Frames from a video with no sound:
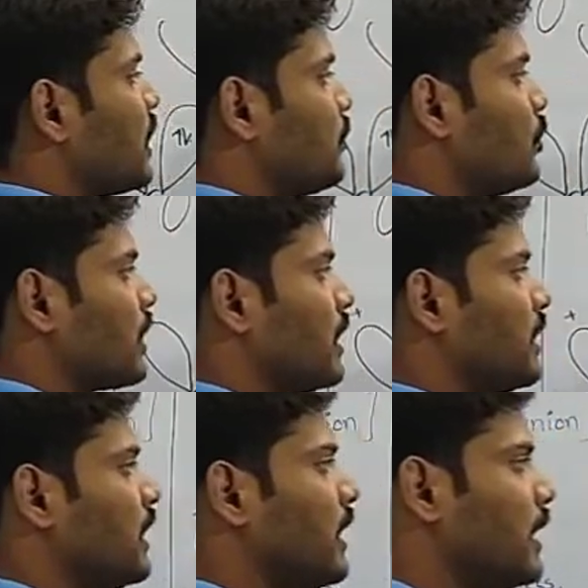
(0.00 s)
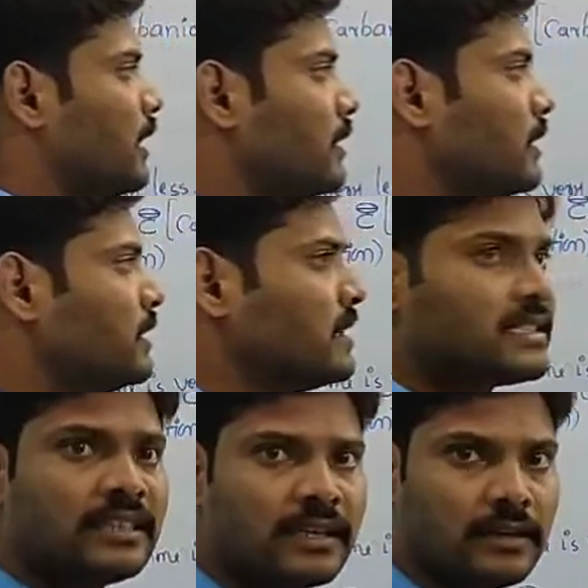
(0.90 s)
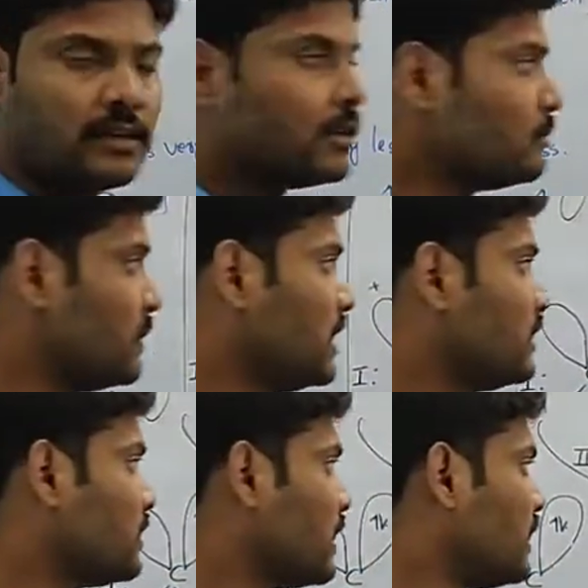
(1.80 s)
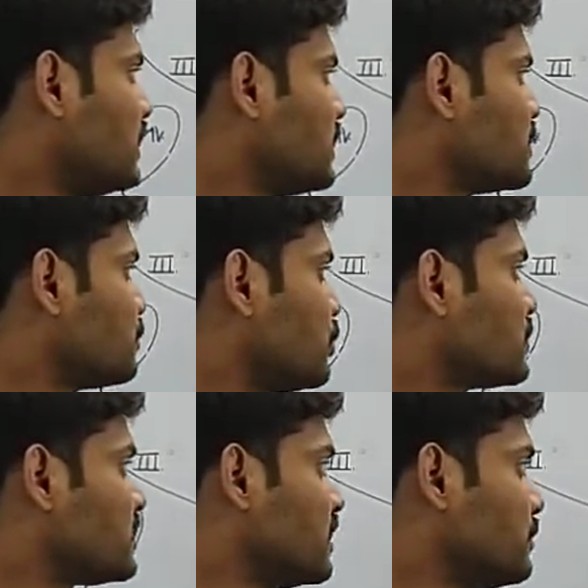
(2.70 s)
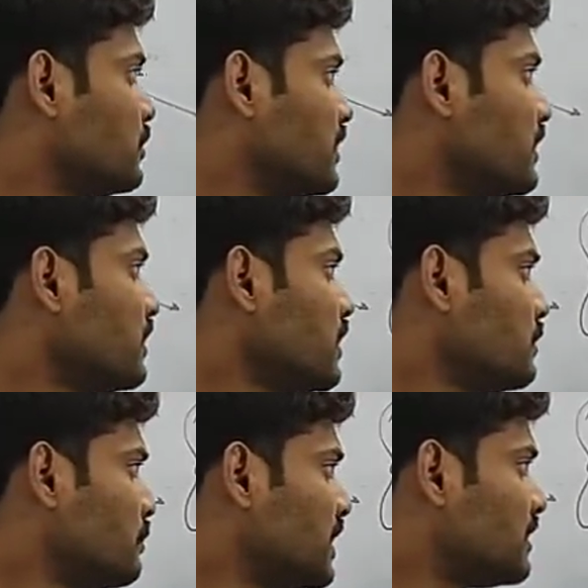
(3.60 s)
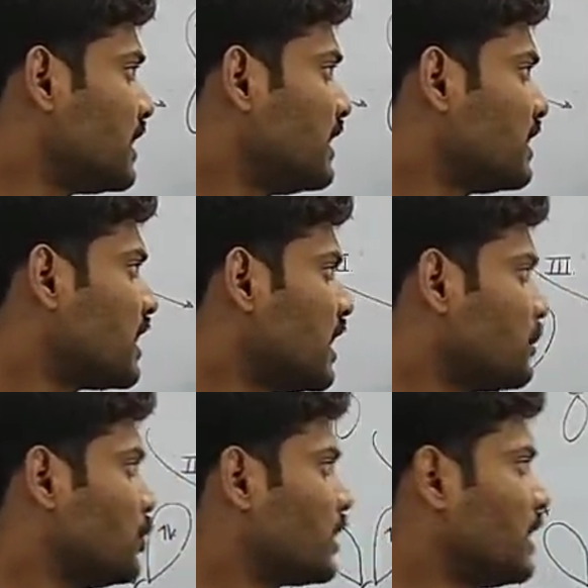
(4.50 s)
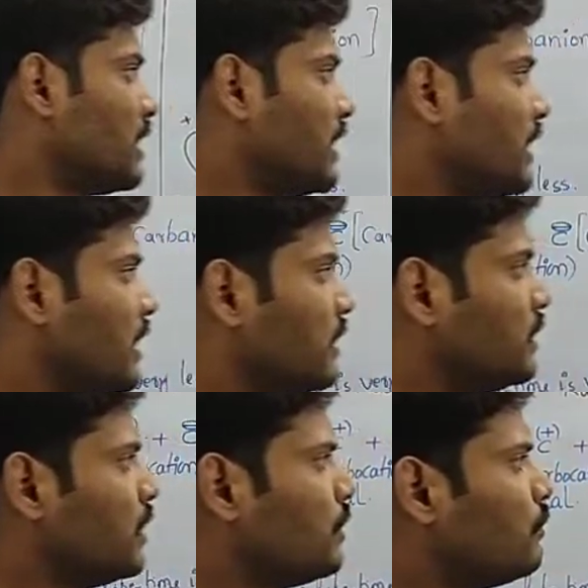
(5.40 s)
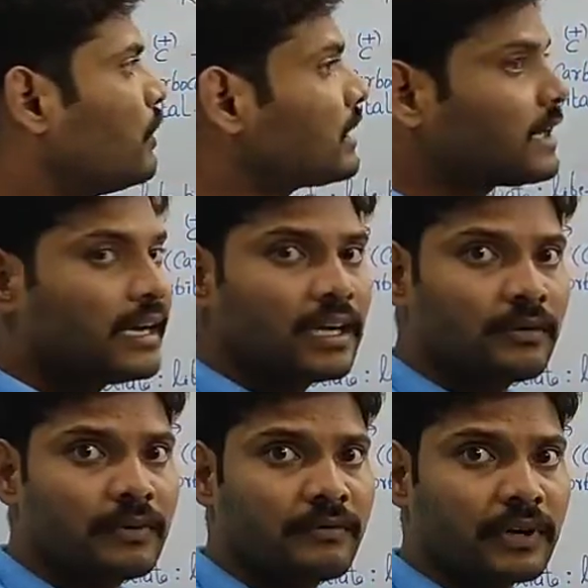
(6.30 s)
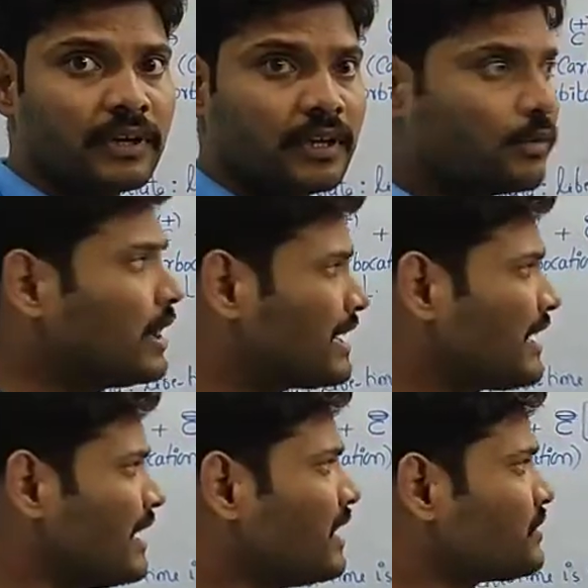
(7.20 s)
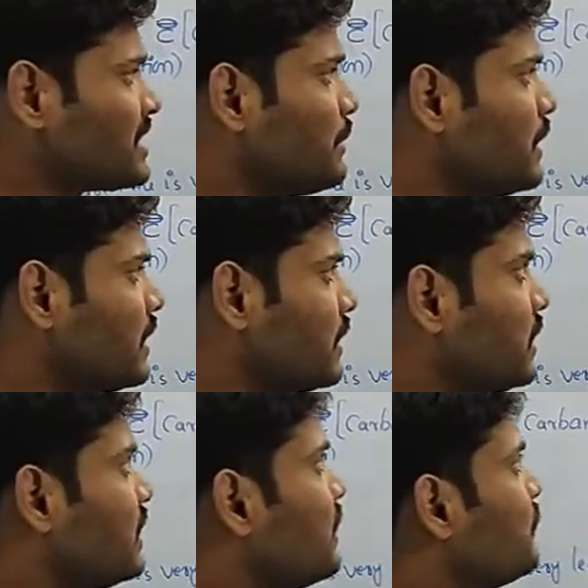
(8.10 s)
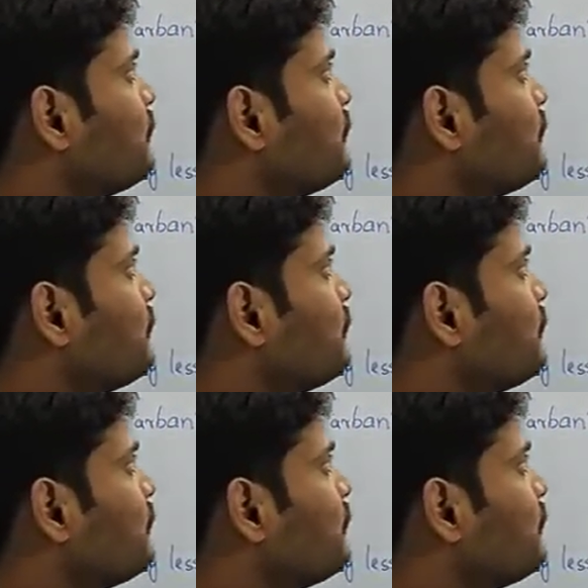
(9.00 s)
carbocation, isn't it? Methyl is more stable than methyl carbocation. What kind of effect here? What kind of stability?